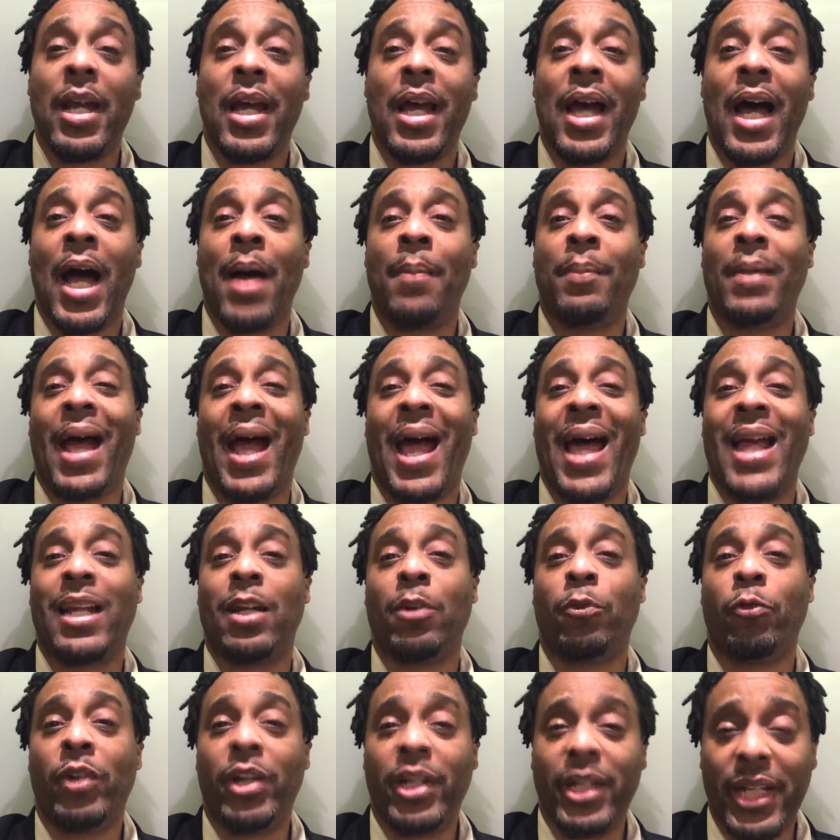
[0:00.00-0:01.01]
I'm
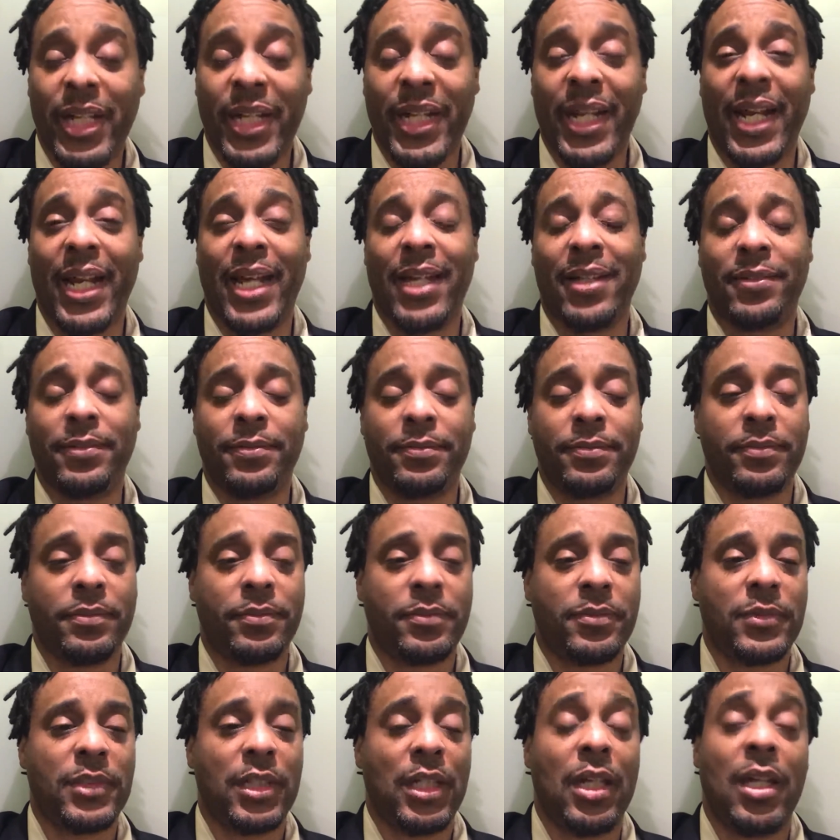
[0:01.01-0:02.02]
Allan Reallionaire.
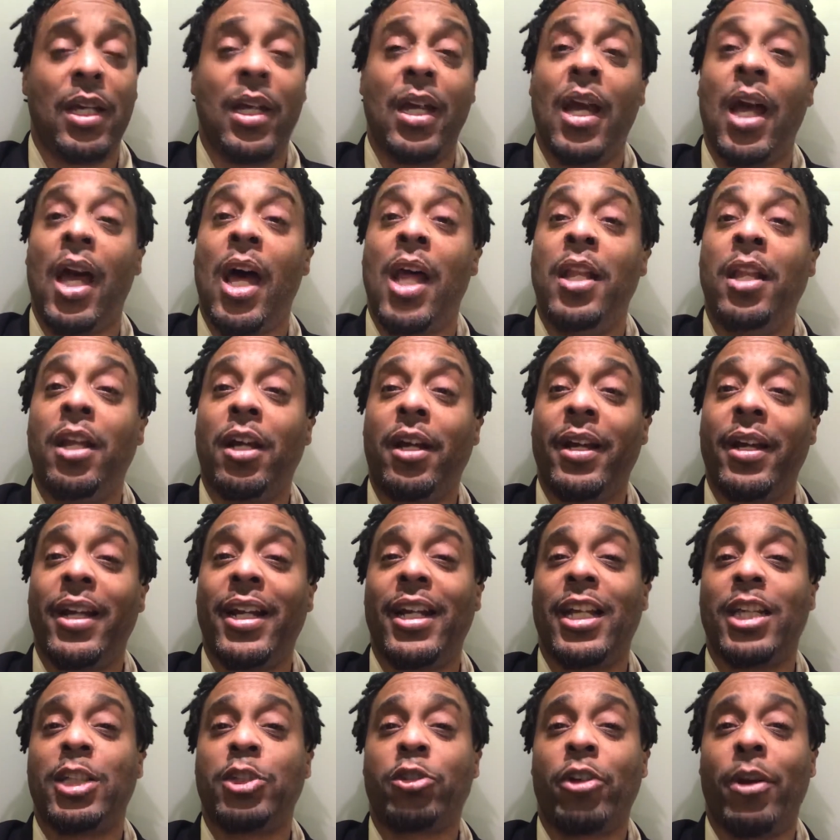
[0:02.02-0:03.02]
Look in the
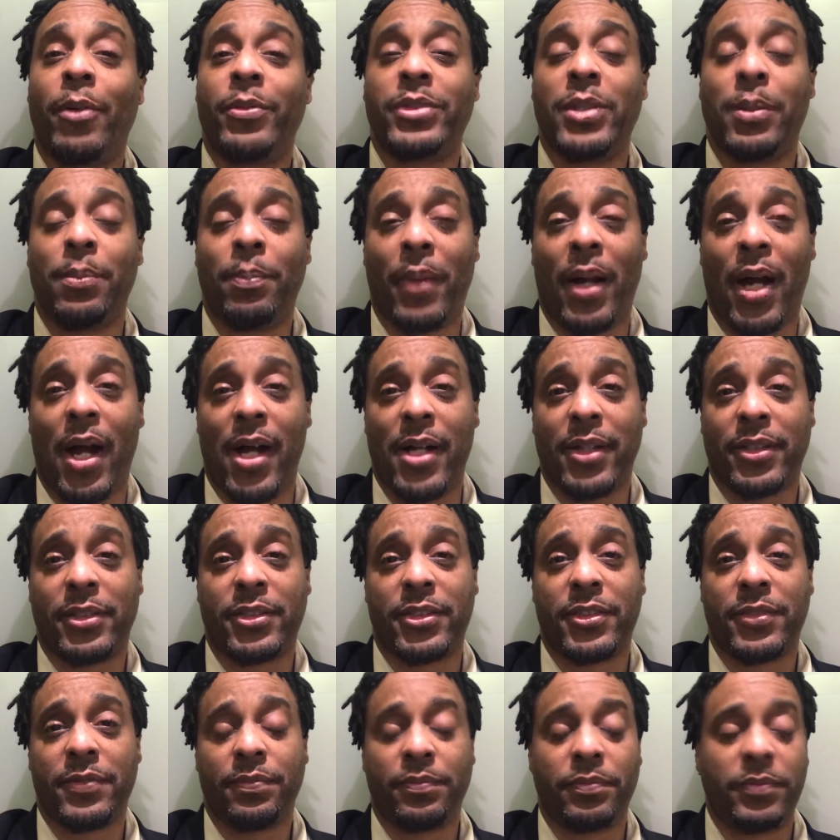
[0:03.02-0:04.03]
description box.
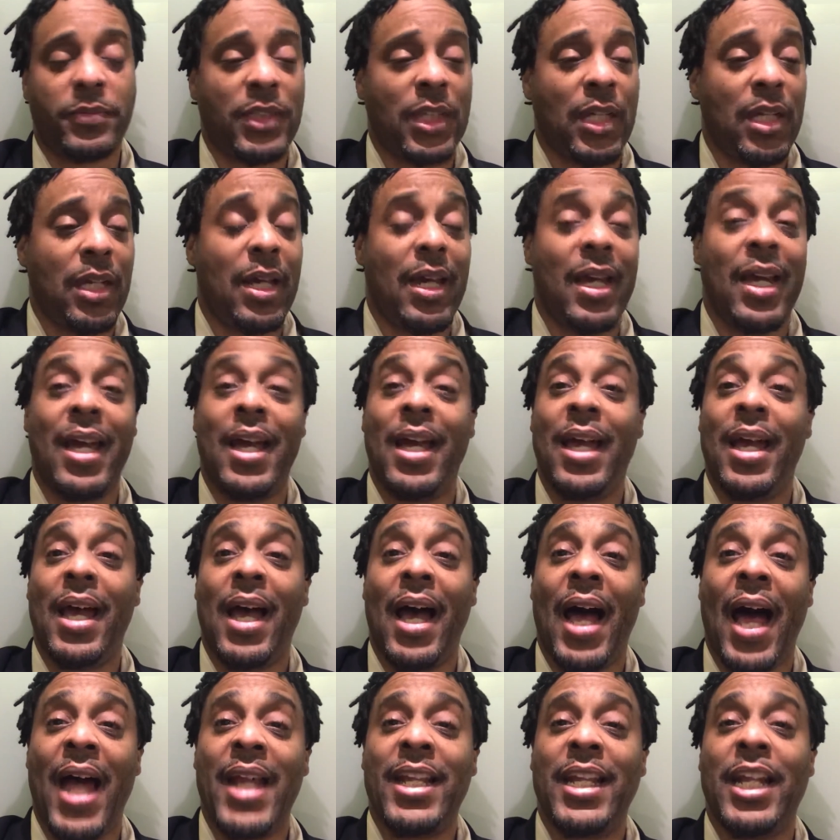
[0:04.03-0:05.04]

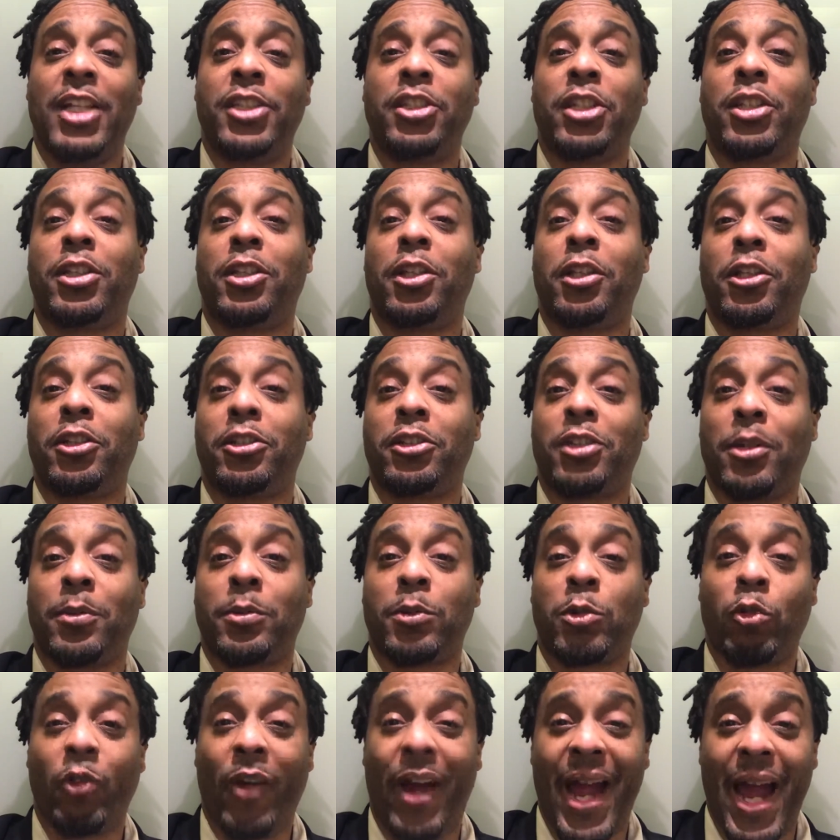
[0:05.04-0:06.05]
I need you to
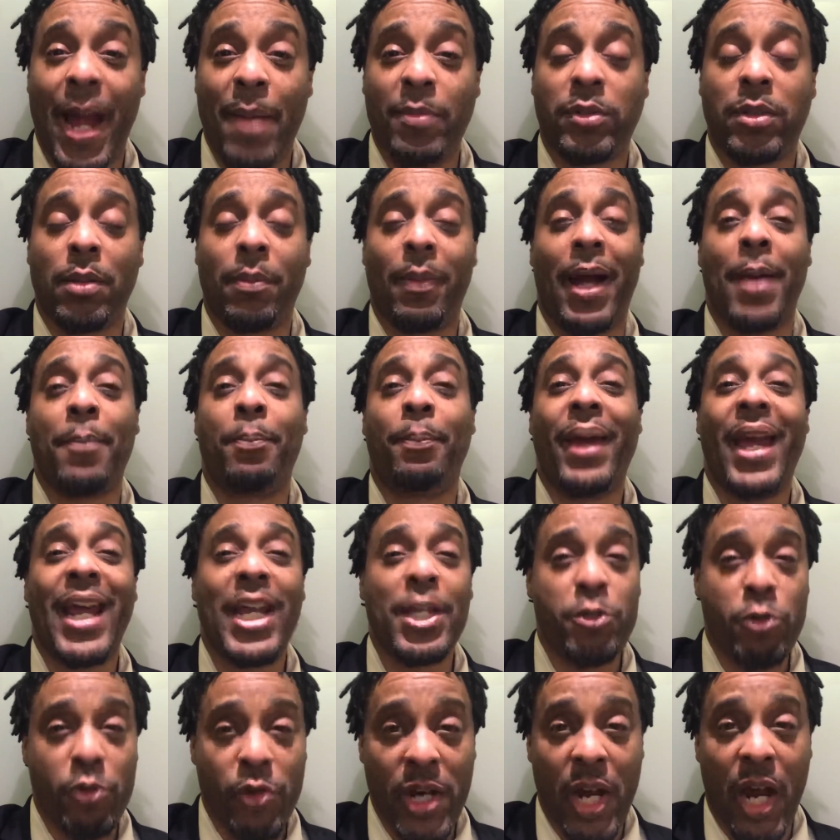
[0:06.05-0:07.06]
subscribe to my
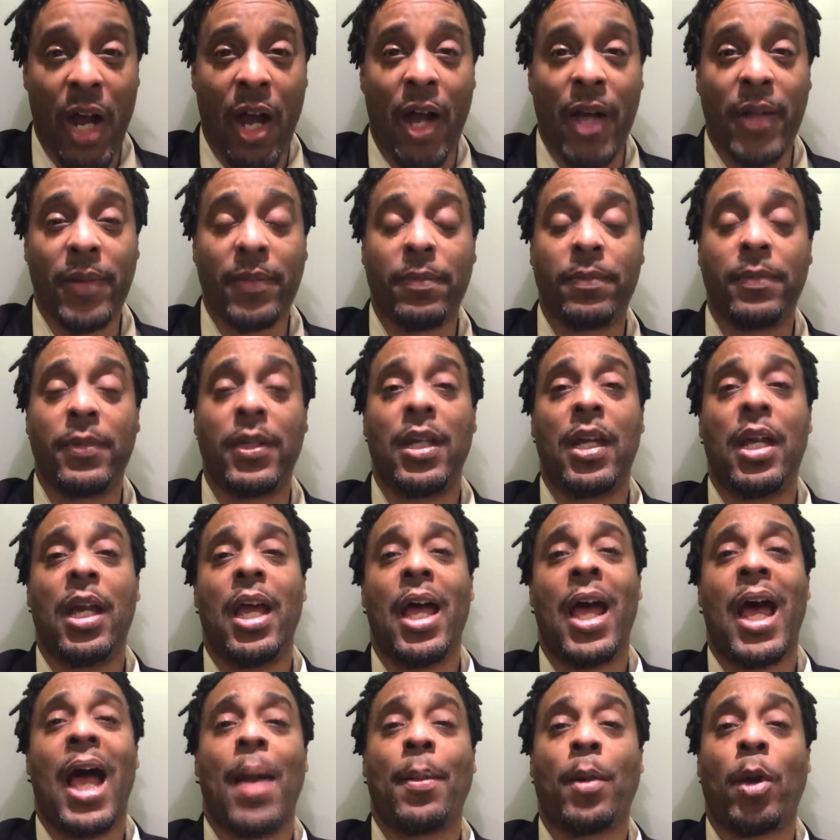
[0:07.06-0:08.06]
Patreon.
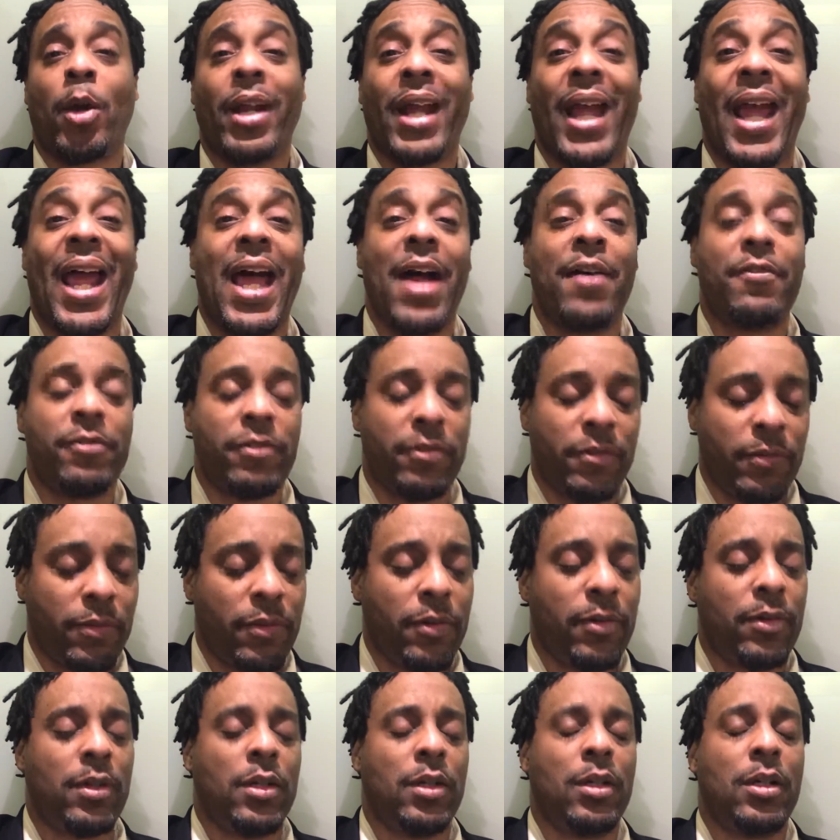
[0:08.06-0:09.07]
I'm going to have
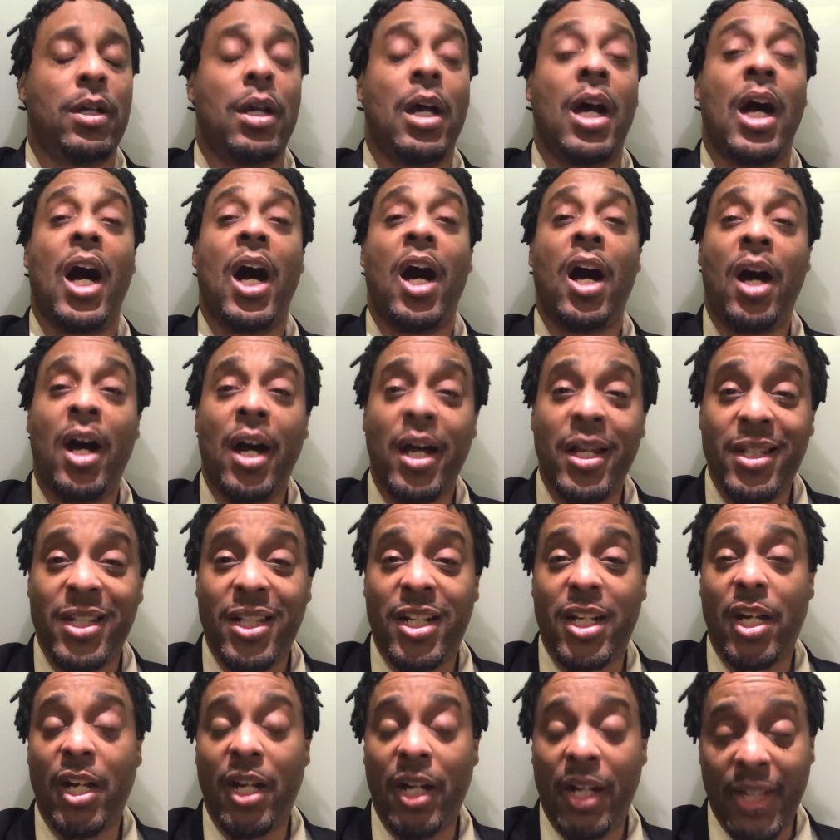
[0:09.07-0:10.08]

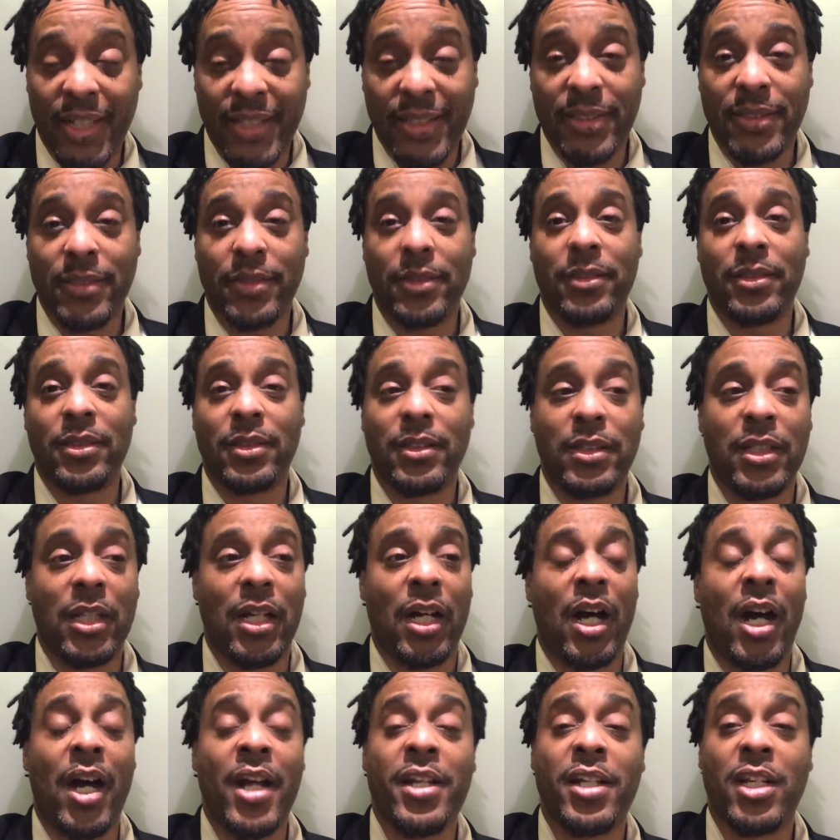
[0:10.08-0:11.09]
uncut,
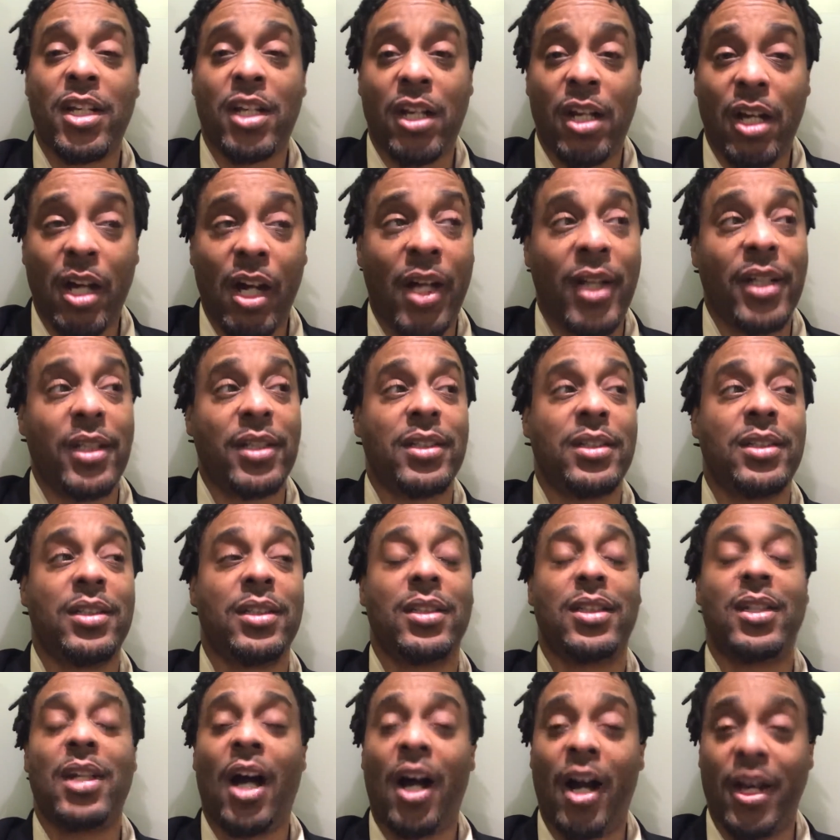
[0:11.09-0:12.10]
uncut
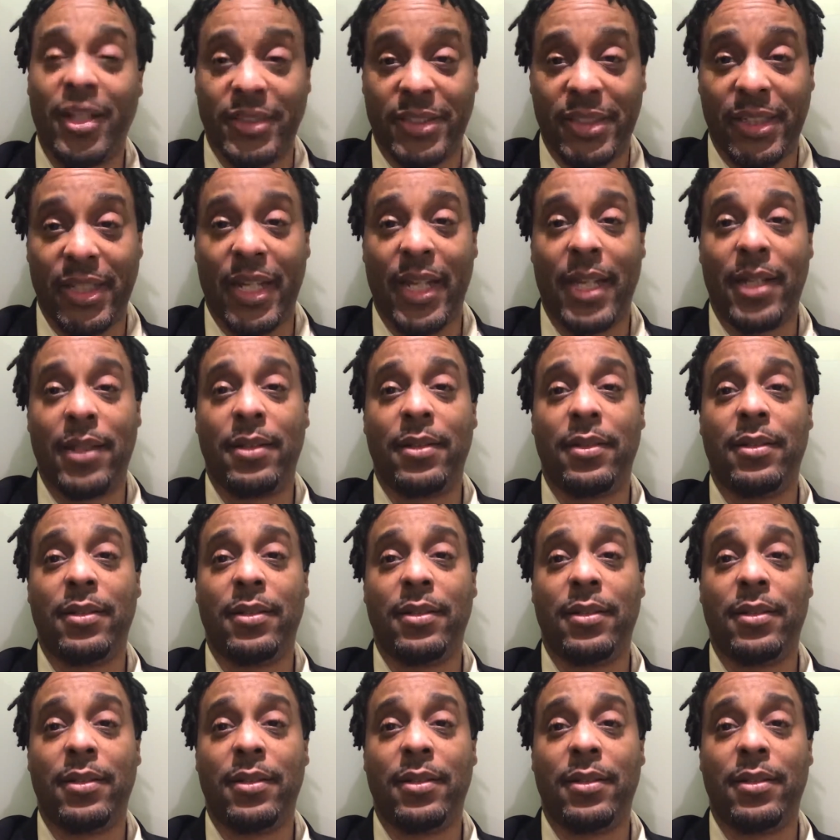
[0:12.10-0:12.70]
content